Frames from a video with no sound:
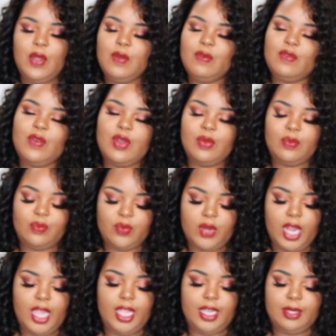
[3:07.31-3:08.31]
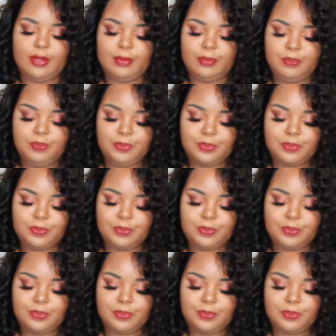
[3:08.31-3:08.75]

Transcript: for a friend.